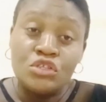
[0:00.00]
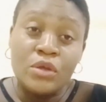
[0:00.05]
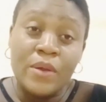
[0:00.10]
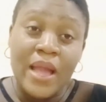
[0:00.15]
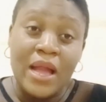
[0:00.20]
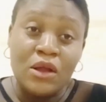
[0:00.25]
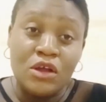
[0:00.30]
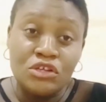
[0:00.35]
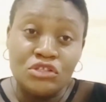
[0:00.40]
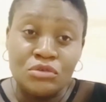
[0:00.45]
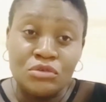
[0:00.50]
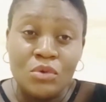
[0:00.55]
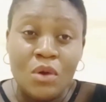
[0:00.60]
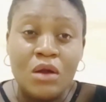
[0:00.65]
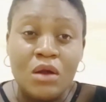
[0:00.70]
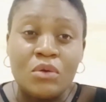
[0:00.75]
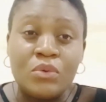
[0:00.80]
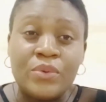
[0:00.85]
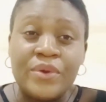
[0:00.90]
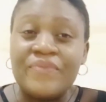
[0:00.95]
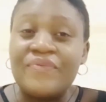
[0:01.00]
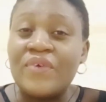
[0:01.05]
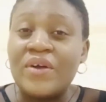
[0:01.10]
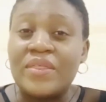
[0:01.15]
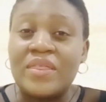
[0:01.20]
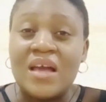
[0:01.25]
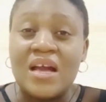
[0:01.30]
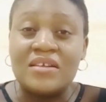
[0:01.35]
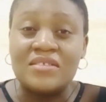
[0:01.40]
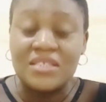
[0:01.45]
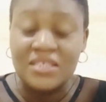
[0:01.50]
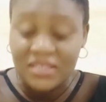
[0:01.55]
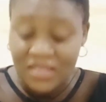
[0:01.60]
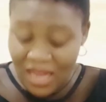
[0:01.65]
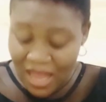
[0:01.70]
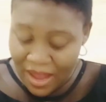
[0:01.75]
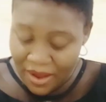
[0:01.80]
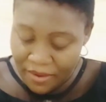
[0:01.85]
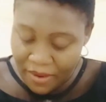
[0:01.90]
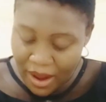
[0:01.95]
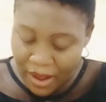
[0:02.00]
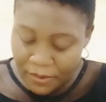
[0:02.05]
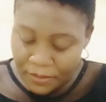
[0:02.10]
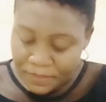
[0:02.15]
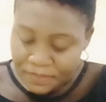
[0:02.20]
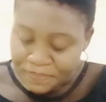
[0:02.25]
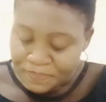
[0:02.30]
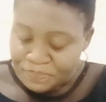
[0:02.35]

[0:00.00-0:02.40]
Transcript: So you are going to work with 4,000 naira.